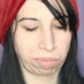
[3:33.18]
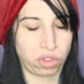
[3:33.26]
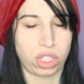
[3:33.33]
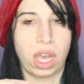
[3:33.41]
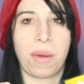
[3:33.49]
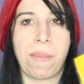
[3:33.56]

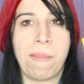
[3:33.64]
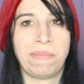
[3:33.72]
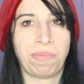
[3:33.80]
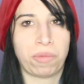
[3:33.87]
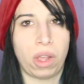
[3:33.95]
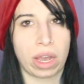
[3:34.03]
It's like
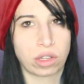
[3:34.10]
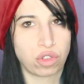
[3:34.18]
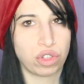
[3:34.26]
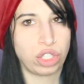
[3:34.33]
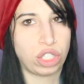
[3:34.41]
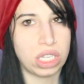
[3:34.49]

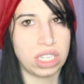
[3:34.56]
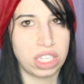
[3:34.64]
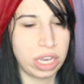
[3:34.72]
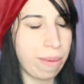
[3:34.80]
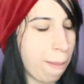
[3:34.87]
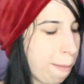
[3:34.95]
extra
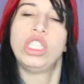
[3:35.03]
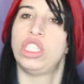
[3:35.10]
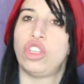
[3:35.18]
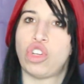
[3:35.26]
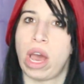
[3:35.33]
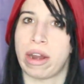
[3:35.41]
cheesy.
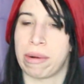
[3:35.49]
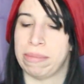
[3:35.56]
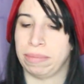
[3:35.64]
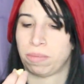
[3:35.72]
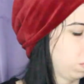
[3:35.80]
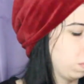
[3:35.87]
Cheesy
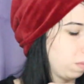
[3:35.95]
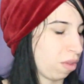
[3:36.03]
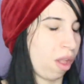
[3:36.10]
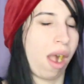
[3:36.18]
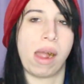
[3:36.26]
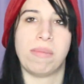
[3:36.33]
cheddar.
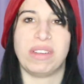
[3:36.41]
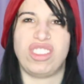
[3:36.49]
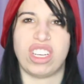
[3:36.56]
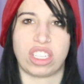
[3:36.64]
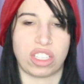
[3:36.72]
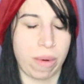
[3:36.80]
I'm
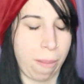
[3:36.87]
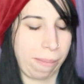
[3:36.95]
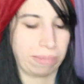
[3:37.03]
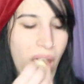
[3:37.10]
addicted.